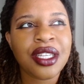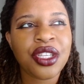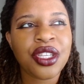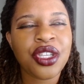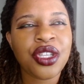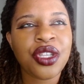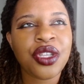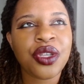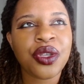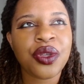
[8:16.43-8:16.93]

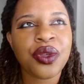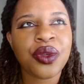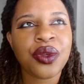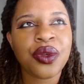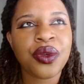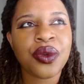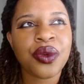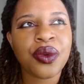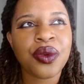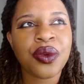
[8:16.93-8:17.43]

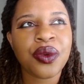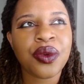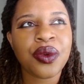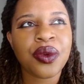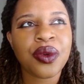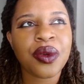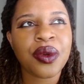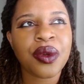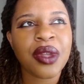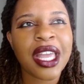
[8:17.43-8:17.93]

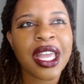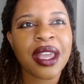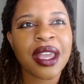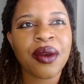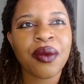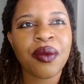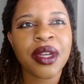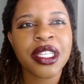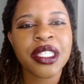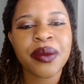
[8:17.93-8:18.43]

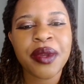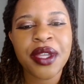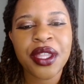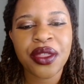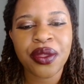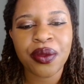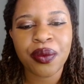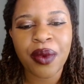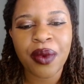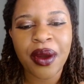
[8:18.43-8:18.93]
once we
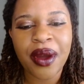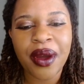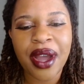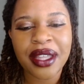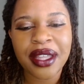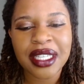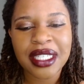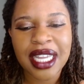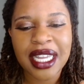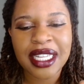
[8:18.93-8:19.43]
throw
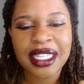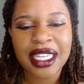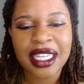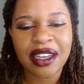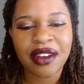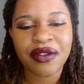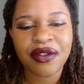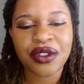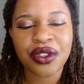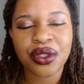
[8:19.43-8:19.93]
out this
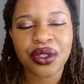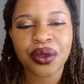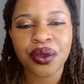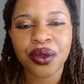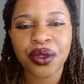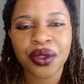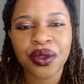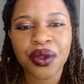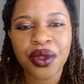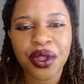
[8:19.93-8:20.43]
idea of
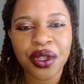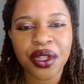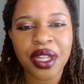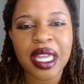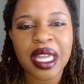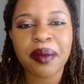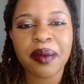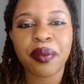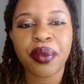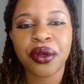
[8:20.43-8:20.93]
truth or
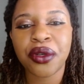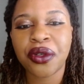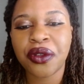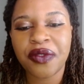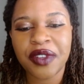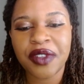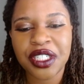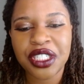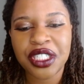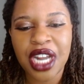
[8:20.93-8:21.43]
like
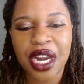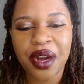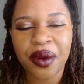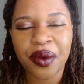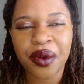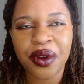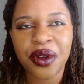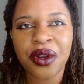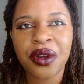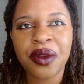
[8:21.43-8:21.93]
proof in
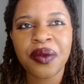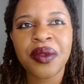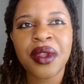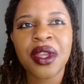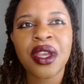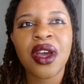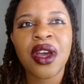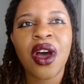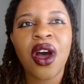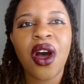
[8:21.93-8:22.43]
general,
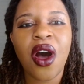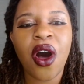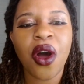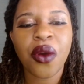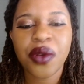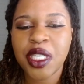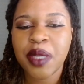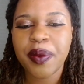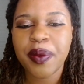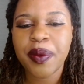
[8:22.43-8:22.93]

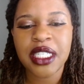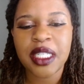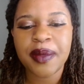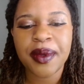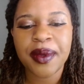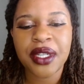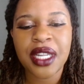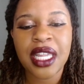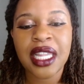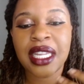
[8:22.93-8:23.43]
all
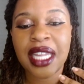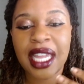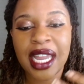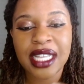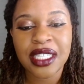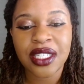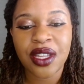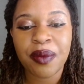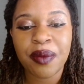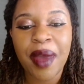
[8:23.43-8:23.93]
responsibility
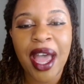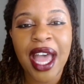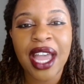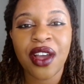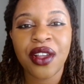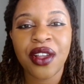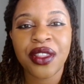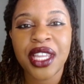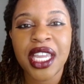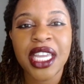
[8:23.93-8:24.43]
lands
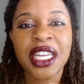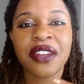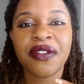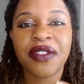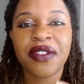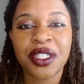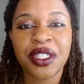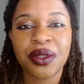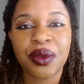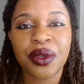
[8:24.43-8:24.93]
back on the
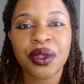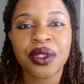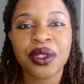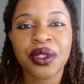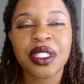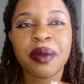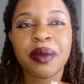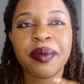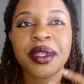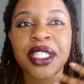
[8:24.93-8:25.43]
individual
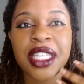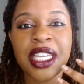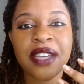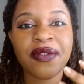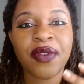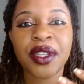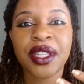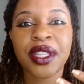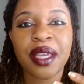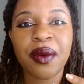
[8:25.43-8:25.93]
to
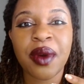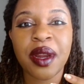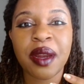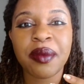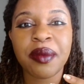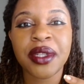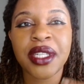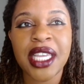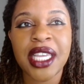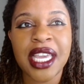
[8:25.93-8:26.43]
believe what they want to
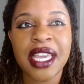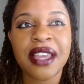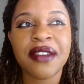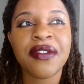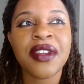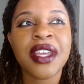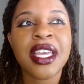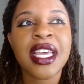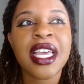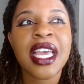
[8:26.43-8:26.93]
believe.
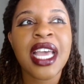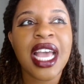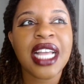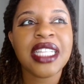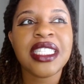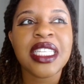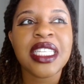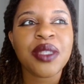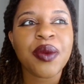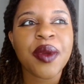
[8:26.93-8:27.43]

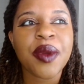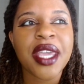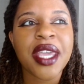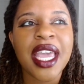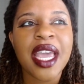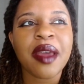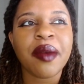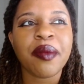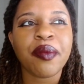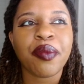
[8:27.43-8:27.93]
And since we
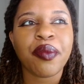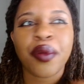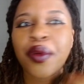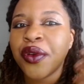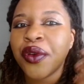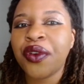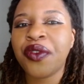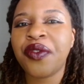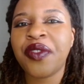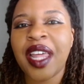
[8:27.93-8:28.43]
can't
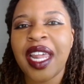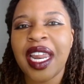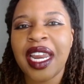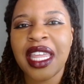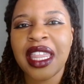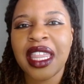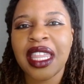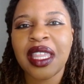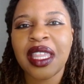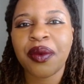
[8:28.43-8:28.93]
prove that
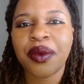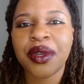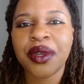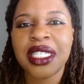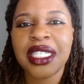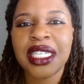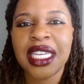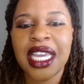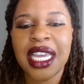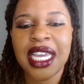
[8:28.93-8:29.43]
anything that we're
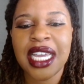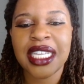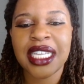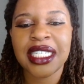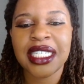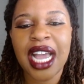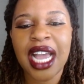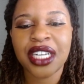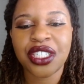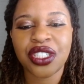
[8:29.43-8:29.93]
seeing is
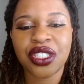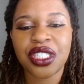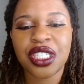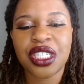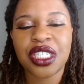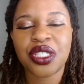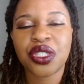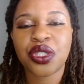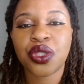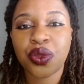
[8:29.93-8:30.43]

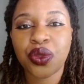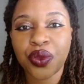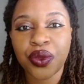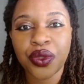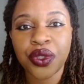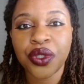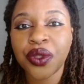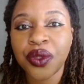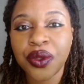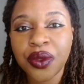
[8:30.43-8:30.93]
actually
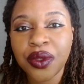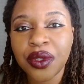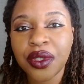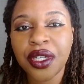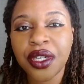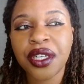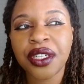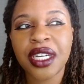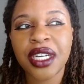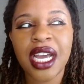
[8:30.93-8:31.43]
true
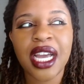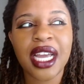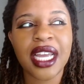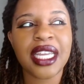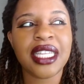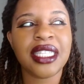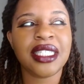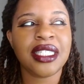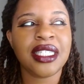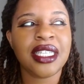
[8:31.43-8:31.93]
or
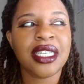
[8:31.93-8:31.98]
not,